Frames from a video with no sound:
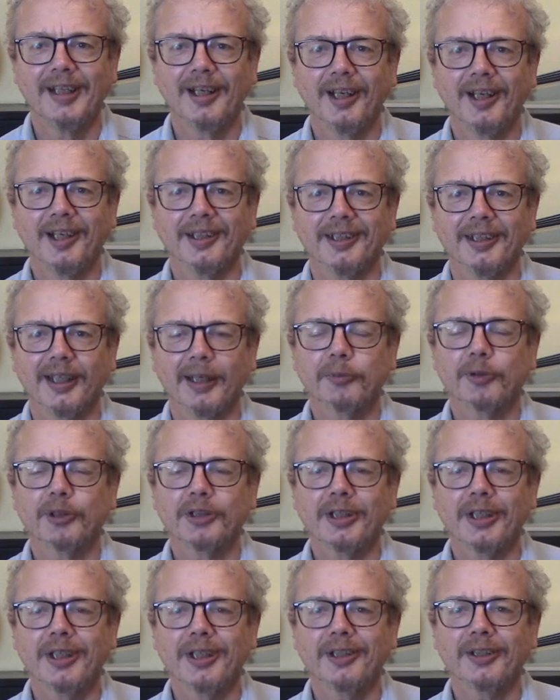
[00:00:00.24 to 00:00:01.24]
Hi, I'm
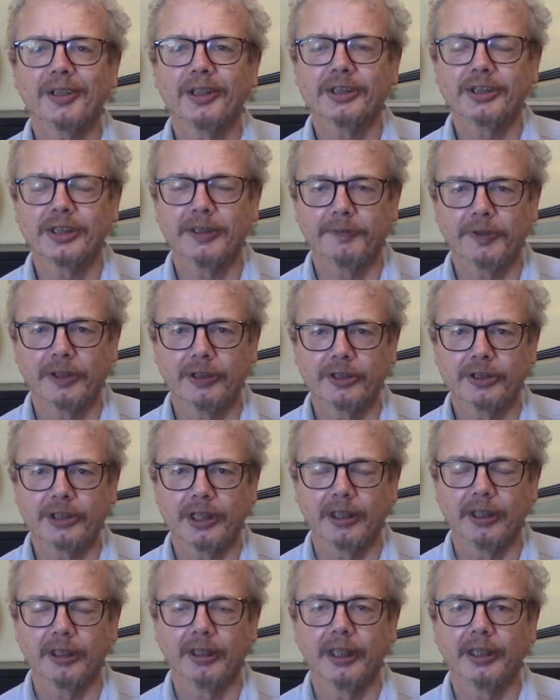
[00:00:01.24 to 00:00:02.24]
Chris Haigh and this is the Fiddle
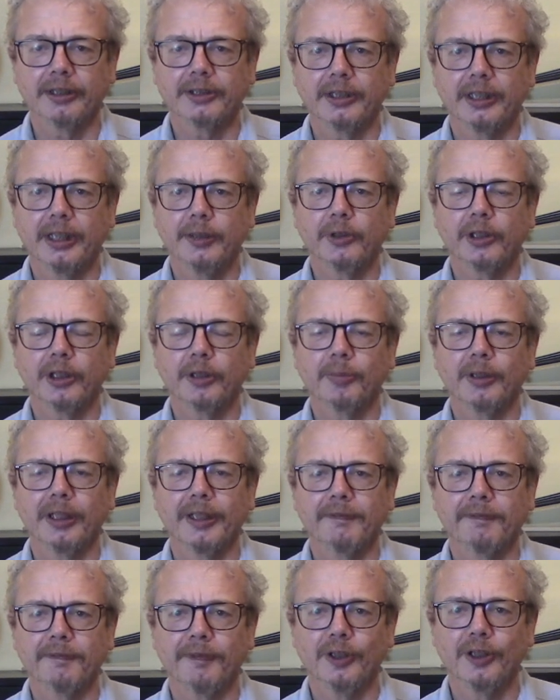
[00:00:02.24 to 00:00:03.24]
channel, and today we're going to
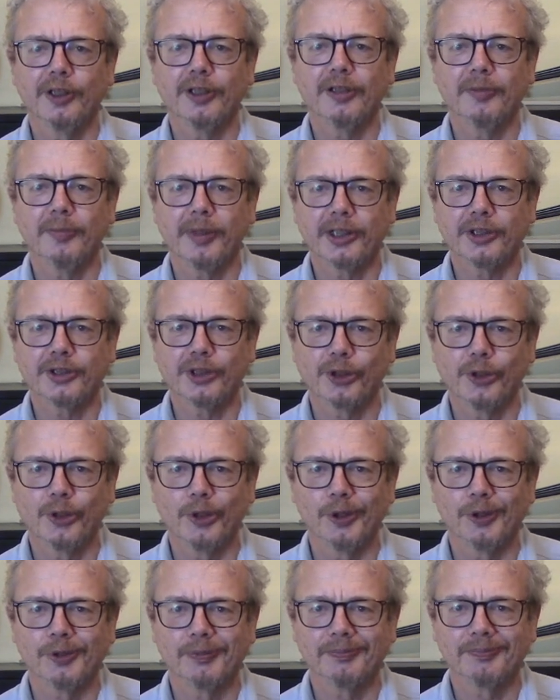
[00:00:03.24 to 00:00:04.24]
play Fleur de
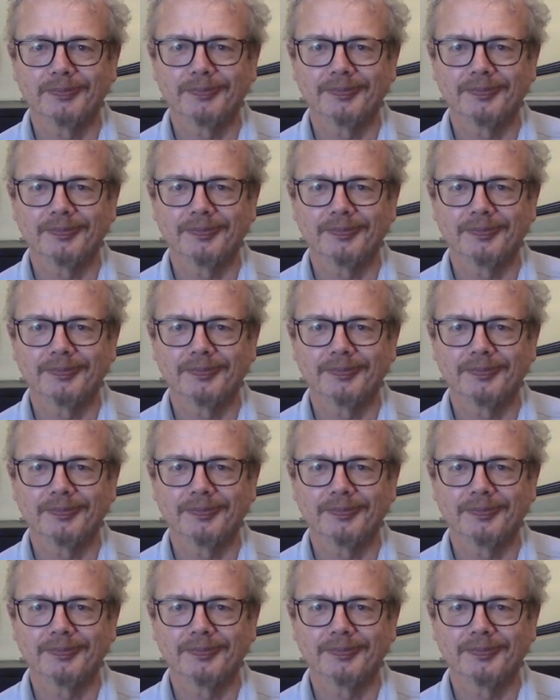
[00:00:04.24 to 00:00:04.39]
Mandragore.